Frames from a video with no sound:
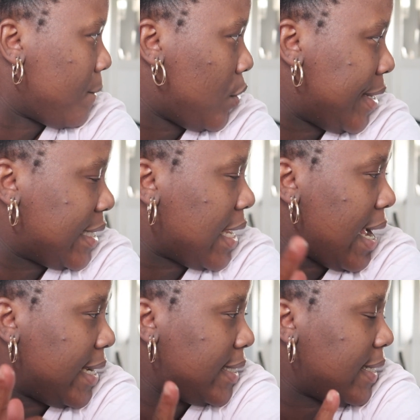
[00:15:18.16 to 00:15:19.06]
wanna say
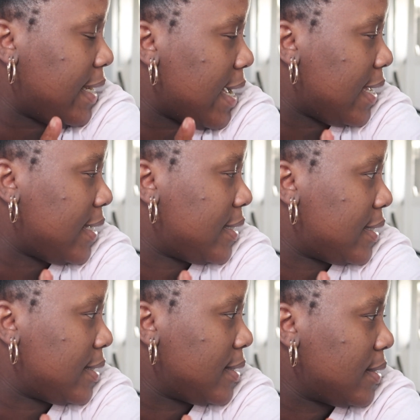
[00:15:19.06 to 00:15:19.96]
hi to the guys.
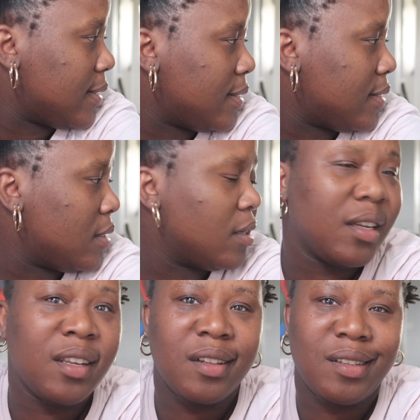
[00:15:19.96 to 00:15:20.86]

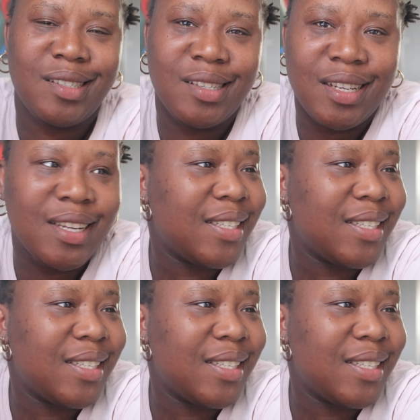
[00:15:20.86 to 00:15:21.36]
Yes. Yeah.